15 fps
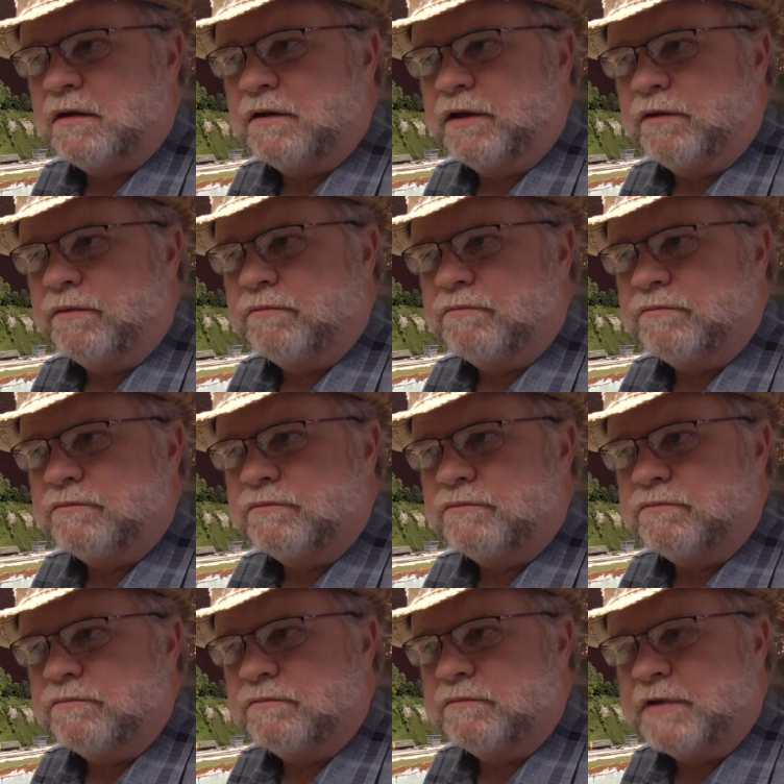little
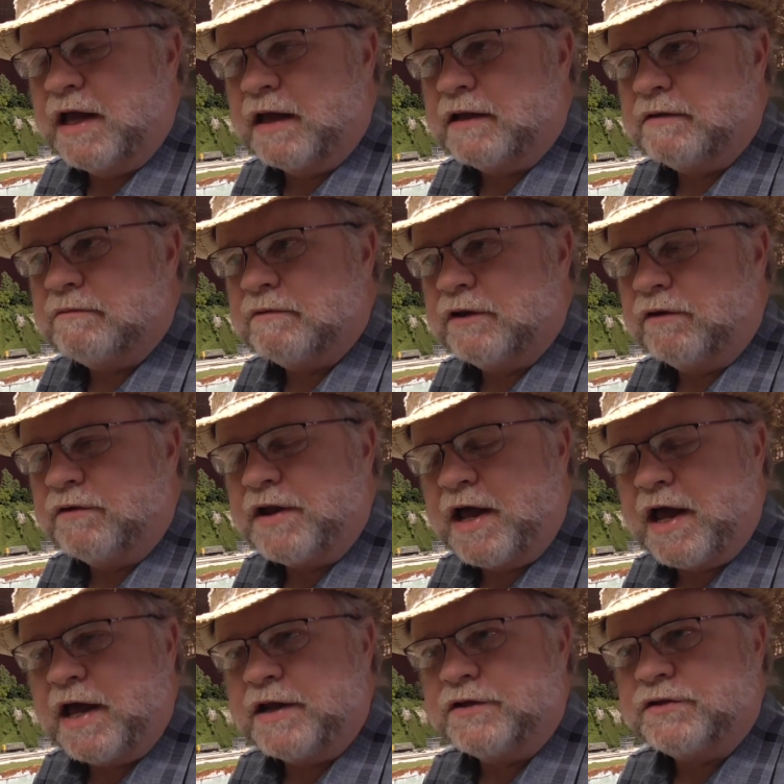little
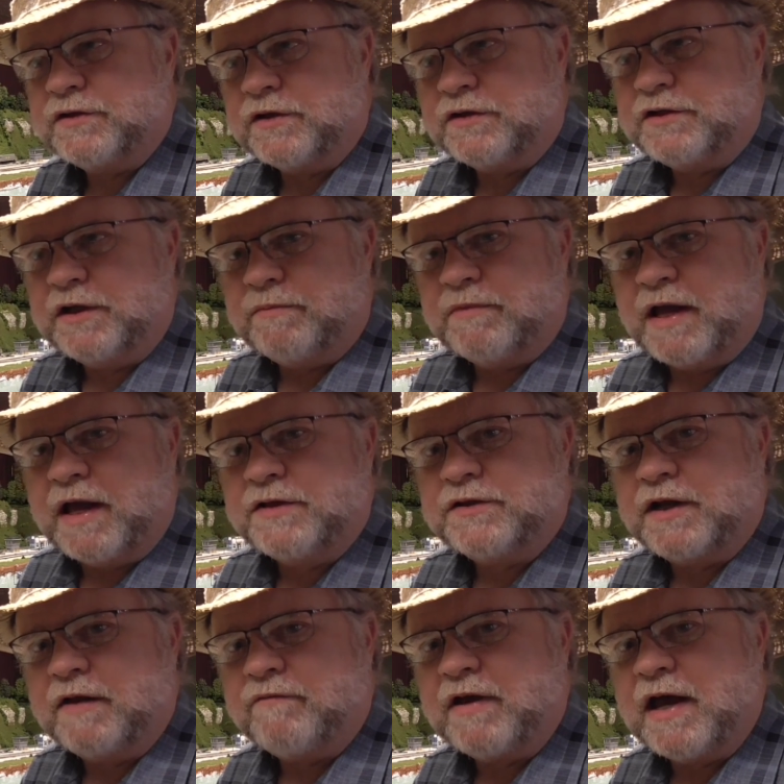nines, the GP nines
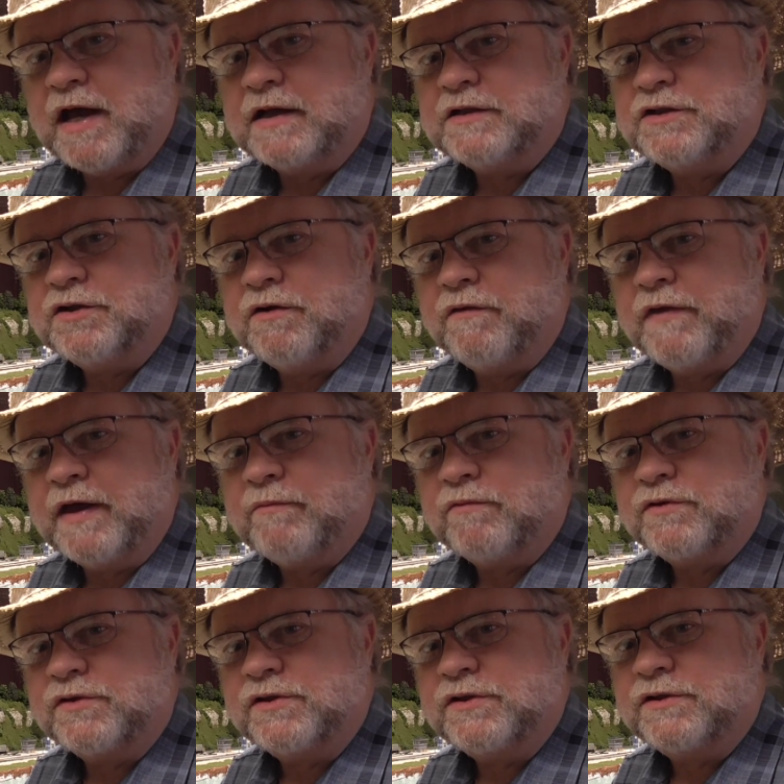that I've got, you know, that
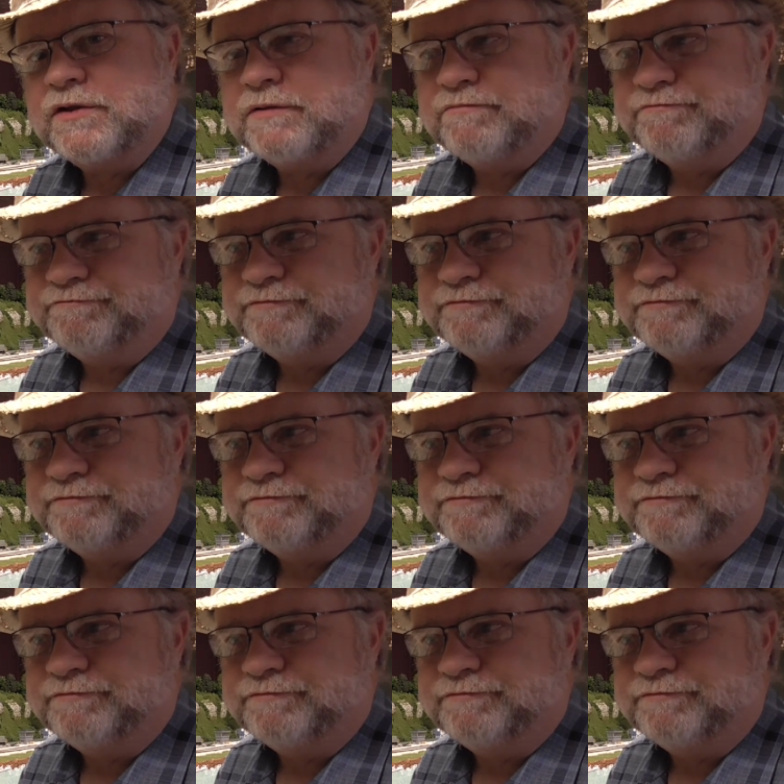was